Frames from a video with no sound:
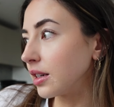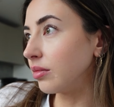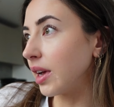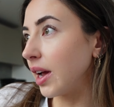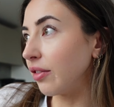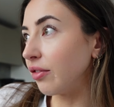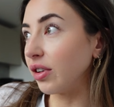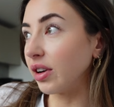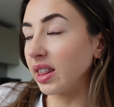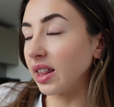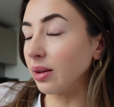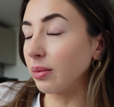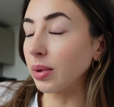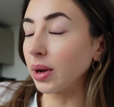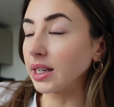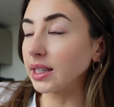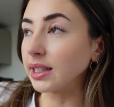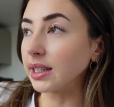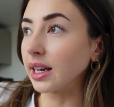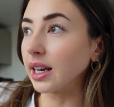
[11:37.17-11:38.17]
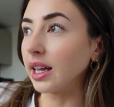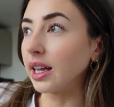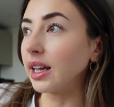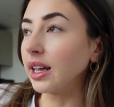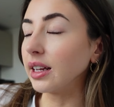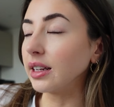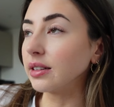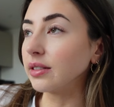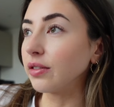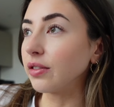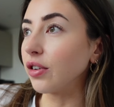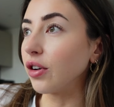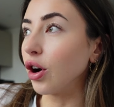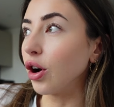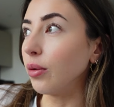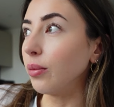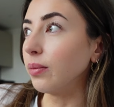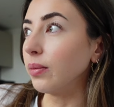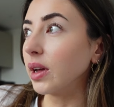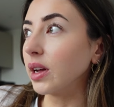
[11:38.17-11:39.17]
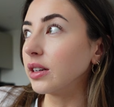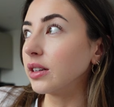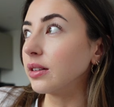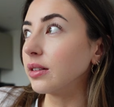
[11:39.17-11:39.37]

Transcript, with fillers: everything basically, from